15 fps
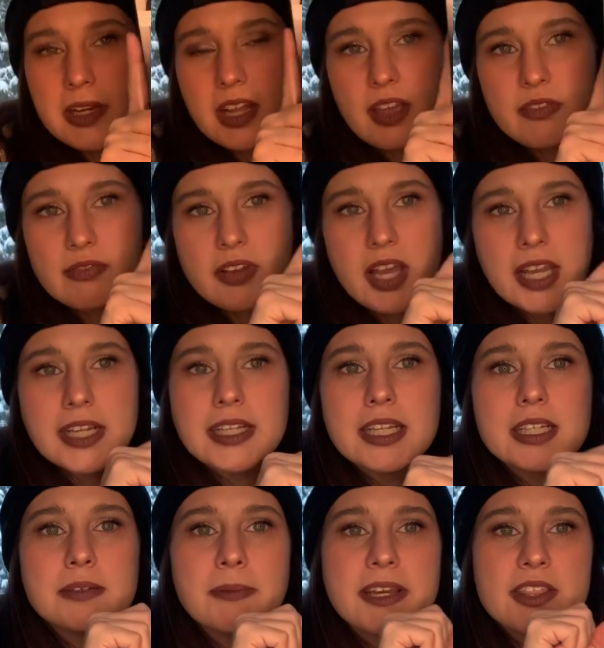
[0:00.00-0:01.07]
enough. I
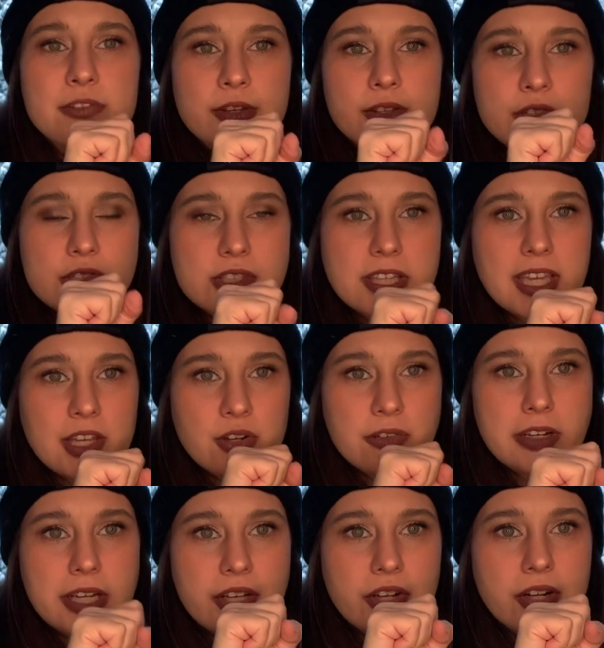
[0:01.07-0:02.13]
need my thrillers to get
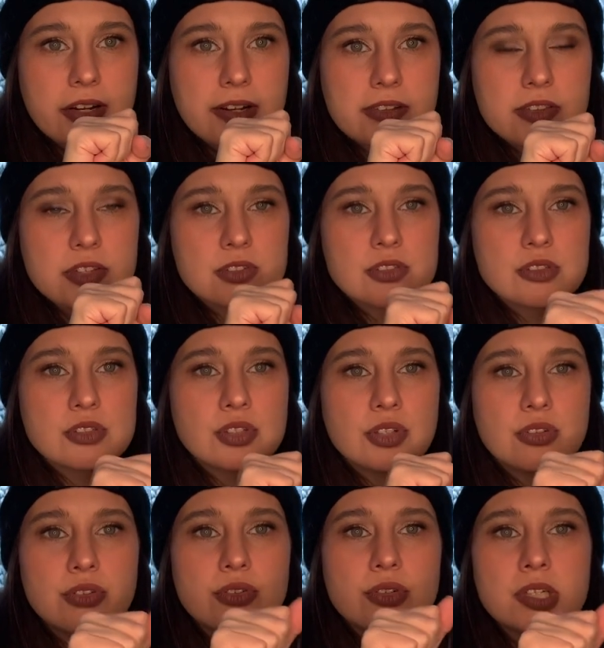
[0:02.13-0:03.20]
grittier. They're
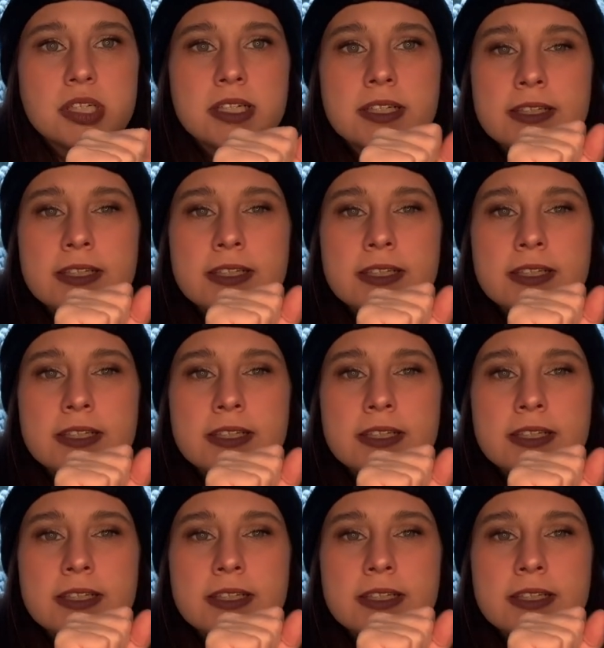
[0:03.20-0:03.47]
too